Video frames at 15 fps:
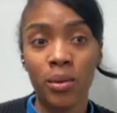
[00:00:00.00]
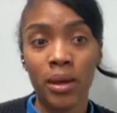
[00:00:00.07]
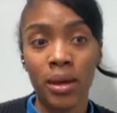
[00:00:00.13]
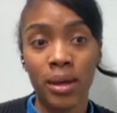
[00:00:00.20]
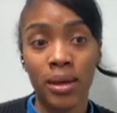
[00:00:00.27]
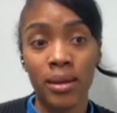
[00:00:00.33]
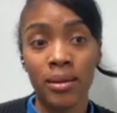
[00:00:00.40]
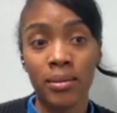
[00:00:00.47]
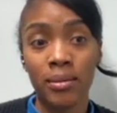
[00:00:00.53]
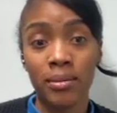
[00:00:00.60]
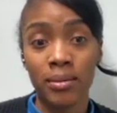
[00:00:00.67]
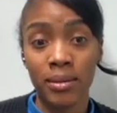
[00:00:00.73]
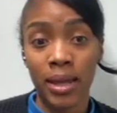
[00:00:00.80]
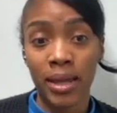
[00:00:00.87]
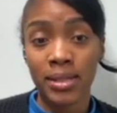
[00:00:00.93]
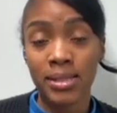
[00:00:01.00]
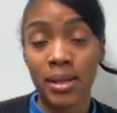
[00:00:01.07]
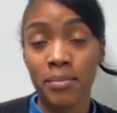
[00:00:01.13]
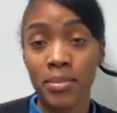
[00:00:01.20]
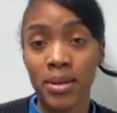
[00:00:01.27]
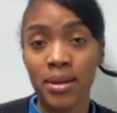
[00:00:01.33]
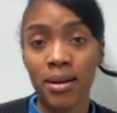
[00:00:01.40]
and like I
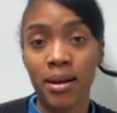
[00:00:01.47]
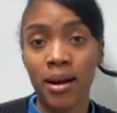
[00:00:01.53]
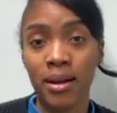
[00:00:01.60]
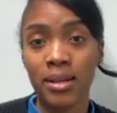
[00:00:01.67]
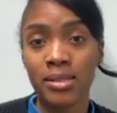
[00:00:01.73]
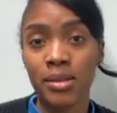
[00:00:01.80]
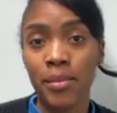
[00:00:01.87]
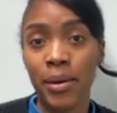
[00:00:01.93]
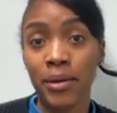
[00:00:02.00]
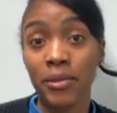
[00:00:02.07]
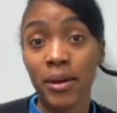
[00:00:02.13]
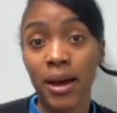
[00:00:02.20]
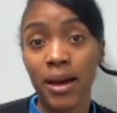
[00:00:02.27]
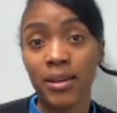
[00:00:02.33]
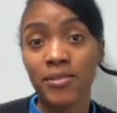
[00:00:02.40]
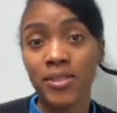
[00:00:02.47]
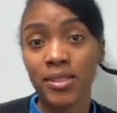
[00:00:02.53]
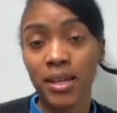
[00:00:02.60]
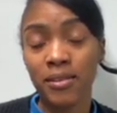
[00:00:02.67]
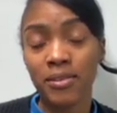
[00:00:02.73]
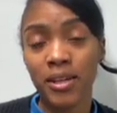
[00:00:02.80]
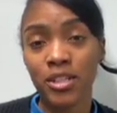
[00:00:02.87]
said, being honest about the kind of
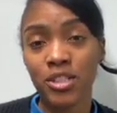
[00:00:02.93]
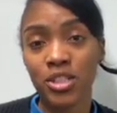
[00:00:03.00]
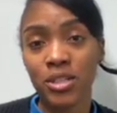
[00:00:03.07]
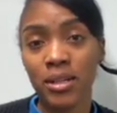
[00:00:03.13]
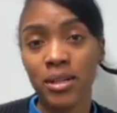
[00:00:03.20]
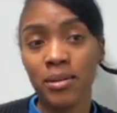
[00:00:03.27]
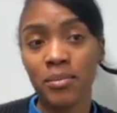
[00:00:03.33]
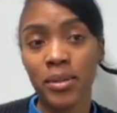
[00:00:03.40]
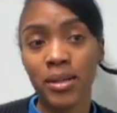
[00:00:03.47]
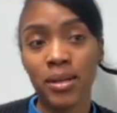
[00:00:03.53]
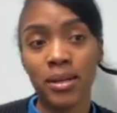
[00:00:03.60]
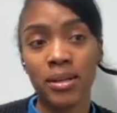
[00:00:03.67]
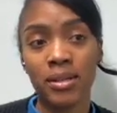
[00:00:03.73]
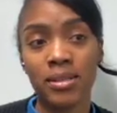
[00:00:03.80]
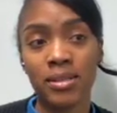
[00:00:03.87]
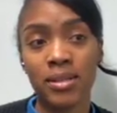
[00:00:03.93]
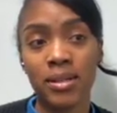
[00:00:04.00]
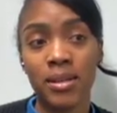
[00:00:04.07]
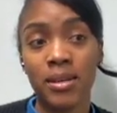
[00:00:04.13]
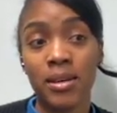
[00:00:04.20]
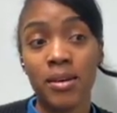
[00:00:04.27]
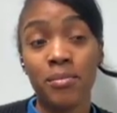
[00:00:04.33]
state that you're in, because
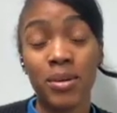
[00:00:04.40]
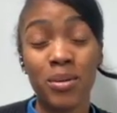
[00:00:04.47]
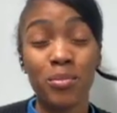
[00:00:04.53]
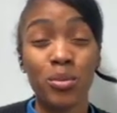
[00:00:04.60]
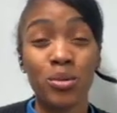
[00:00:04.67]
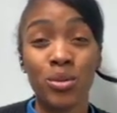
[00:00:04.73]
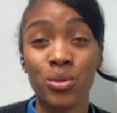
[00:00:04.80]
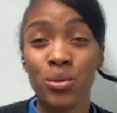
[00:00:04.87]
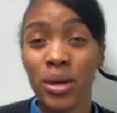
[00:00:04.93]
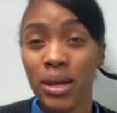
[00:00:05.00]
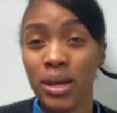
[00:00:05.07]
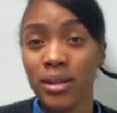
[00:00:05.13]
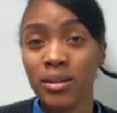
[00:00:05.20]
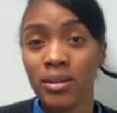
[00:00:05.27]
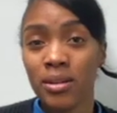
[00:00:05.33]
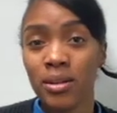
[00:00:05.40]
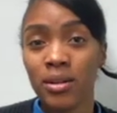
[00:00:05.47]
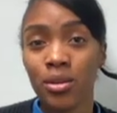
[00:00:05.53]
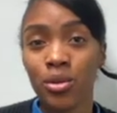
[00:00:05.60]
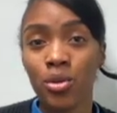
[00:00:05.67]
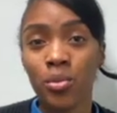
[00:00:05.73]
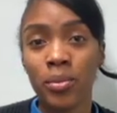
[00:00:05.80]
people do handle it a
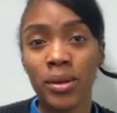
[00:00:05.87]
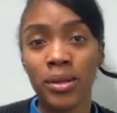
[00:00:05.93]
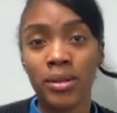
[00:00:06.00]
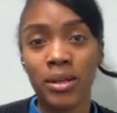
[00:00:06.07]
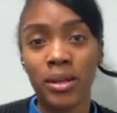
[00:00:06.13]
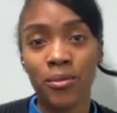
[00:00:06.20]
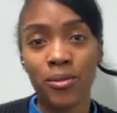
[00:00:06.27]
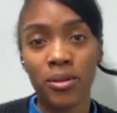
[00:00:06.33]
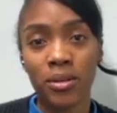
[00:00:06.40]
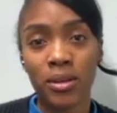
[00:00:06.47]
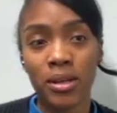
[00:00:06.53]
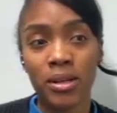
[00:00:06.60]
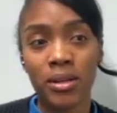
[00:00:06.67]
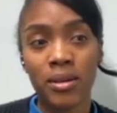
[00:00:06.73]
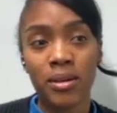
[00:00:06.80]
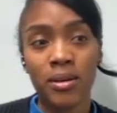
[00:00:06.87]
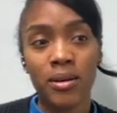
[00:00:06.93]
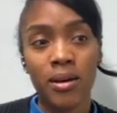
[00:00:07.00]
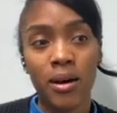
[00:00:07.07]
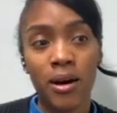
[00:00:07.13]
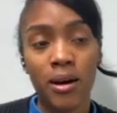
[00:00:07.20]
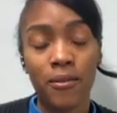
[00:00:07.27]
little bit differently.
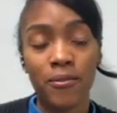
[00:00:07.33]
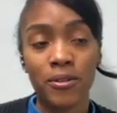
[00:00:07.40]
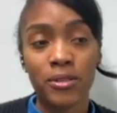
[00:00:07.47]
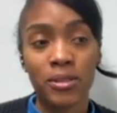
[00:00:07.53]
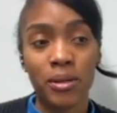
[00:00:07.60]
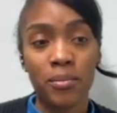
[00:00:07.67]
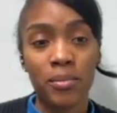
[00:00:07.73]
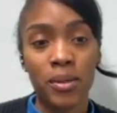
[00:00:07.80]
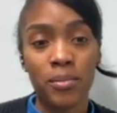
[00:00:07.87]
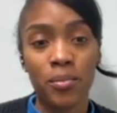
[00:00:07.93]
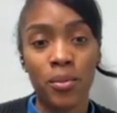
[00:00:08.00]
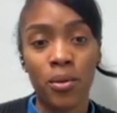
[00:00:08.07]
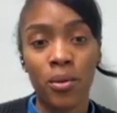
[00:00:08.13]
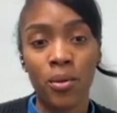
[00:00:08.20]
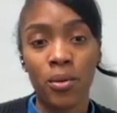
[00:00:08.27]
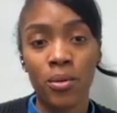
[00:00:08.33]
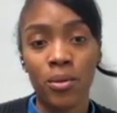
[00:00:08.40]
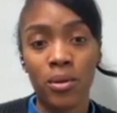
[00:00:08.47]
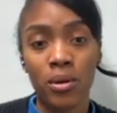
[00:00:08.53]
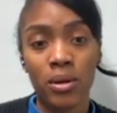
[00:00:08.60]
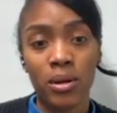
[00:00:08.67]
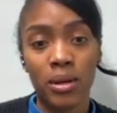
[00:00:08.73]
For some people,
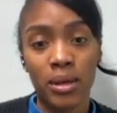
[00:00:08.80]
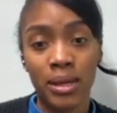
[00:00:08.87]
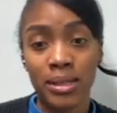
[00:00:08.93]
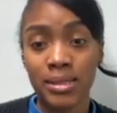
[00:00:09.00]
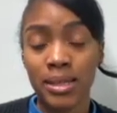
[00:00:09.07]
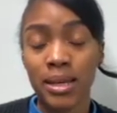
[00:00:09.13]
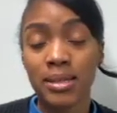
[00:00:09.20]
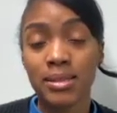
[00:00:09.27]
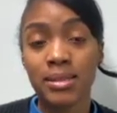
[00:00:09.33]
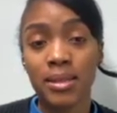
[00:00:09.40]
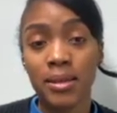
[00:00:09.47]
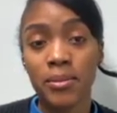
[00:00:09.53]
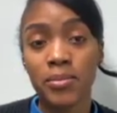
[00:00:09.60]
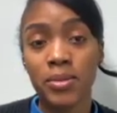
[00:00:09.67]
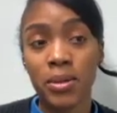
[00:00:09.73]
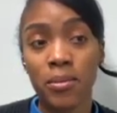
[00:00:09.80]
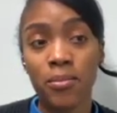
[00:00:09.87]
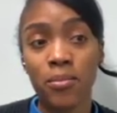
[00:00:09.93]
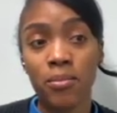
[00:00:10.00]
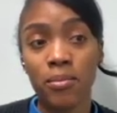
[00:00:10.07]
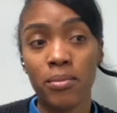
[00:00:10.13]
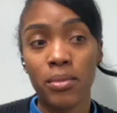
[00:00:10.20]
it takes them some